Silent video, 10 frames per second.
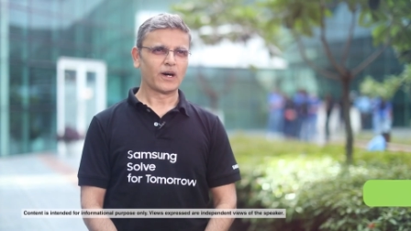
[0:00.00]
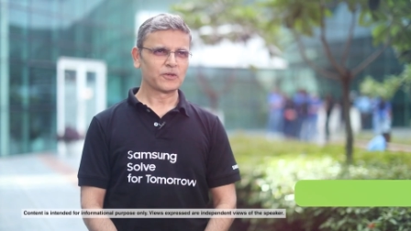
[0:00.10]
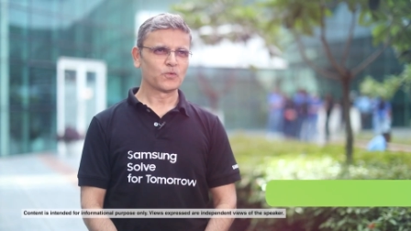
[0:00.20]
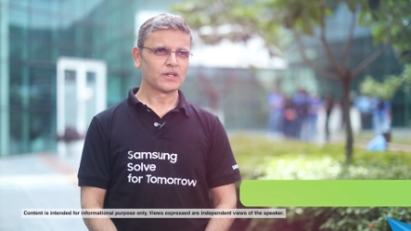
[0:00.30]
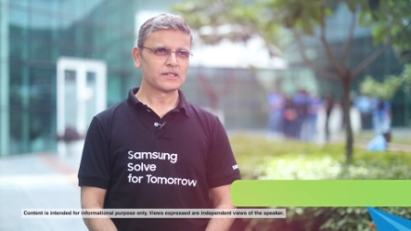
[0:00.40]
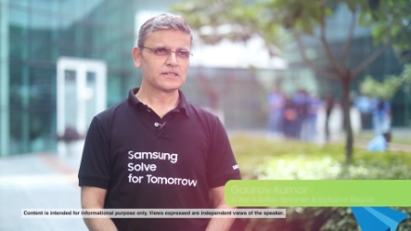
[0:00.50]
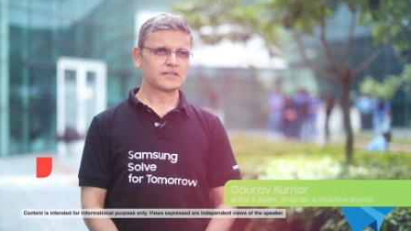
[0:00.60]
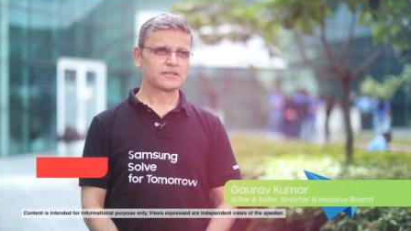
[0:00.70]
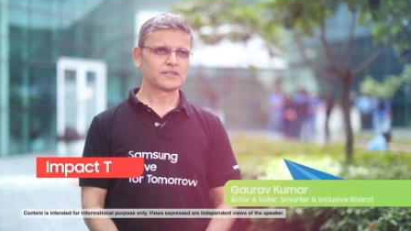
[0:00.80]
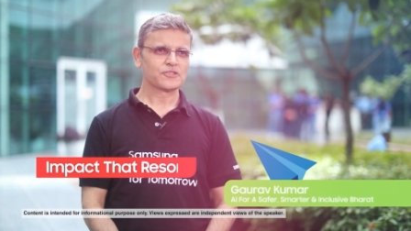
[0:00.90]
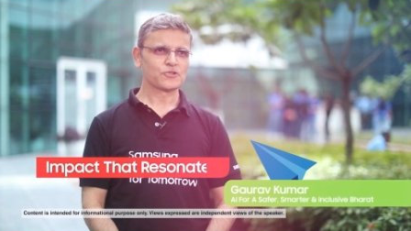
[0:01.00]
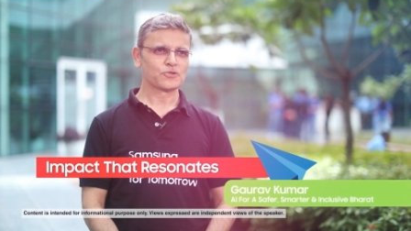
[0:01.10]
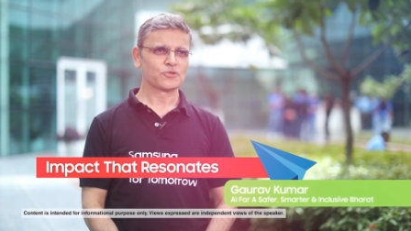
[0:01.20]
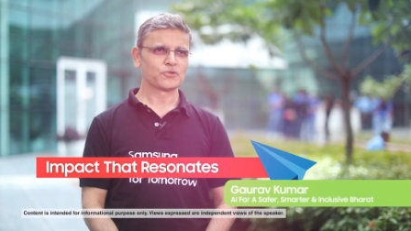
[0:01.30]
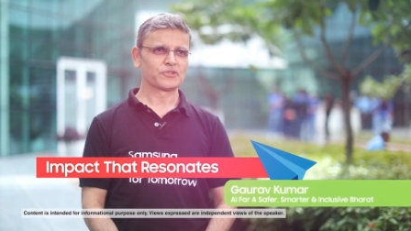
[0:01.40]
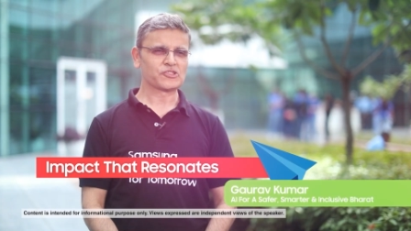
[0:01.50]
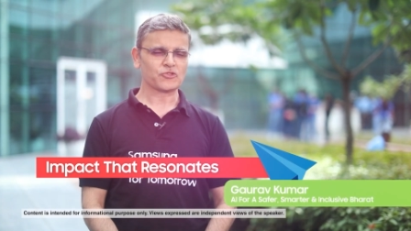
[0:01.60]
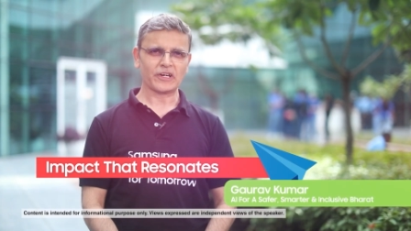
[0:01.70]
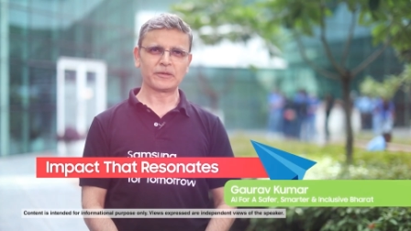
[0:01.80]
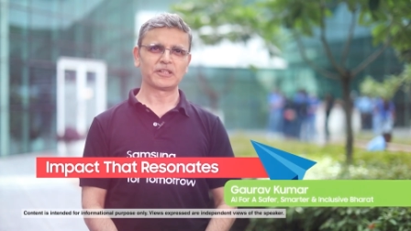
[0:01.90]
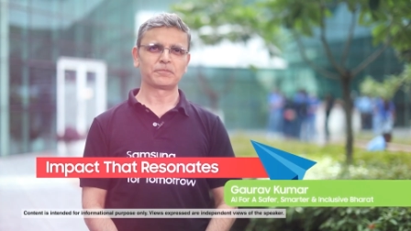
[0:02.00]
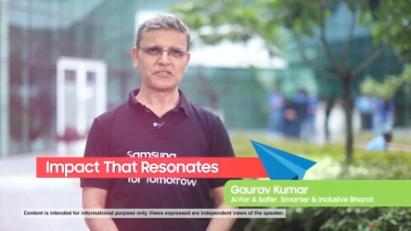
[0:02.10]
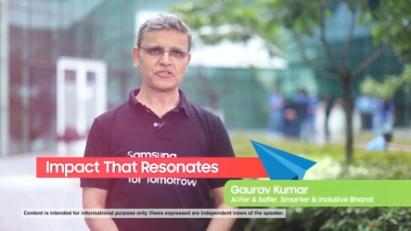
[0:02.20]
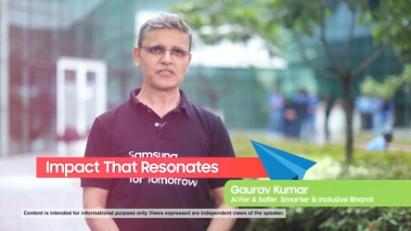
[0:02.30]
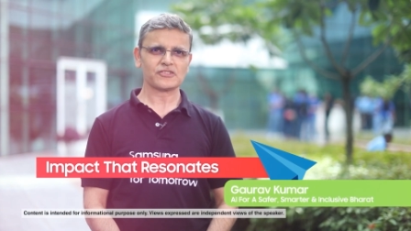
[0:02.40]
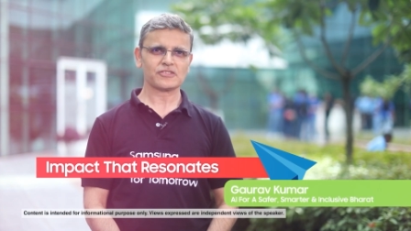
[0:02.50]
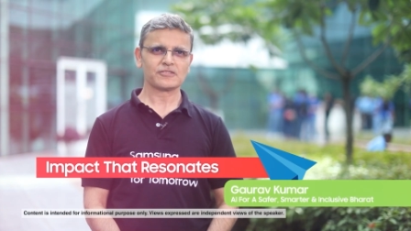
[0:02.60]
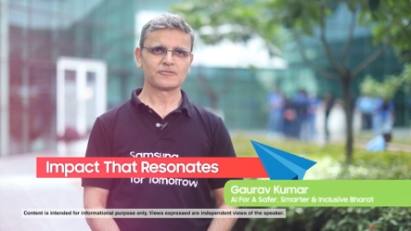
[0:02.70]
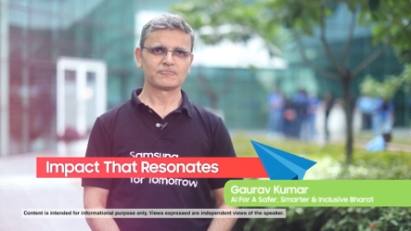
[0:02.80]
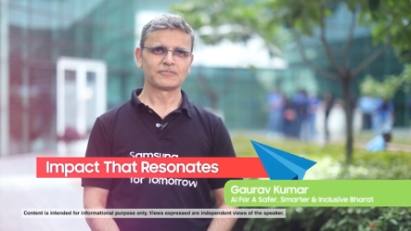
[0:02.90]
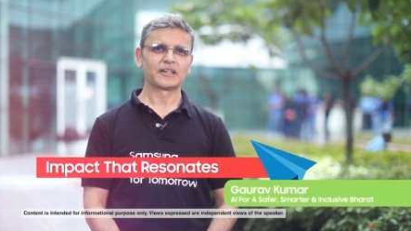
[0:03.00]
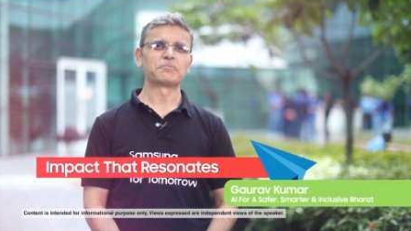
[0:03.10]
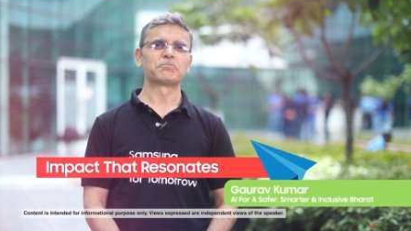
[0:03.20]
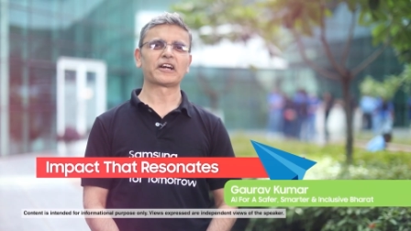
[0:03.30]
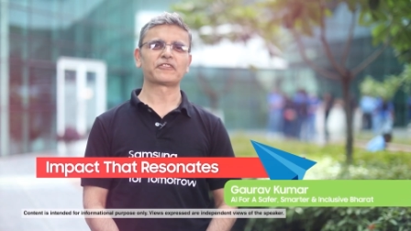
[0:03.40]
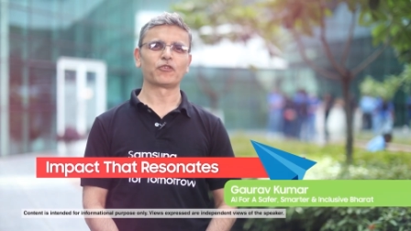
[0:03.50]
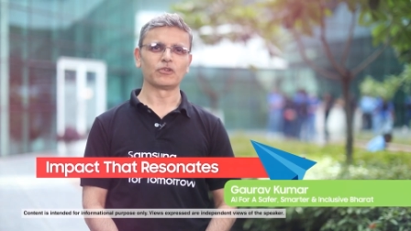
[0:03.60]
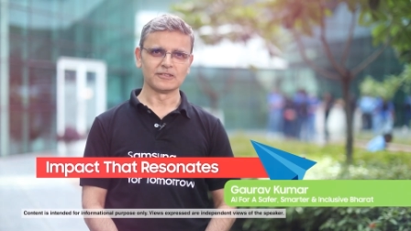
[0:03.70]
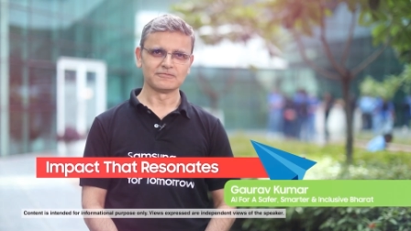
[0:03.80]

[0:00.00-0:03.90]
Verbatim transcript: One word to describe the pitches, impactful.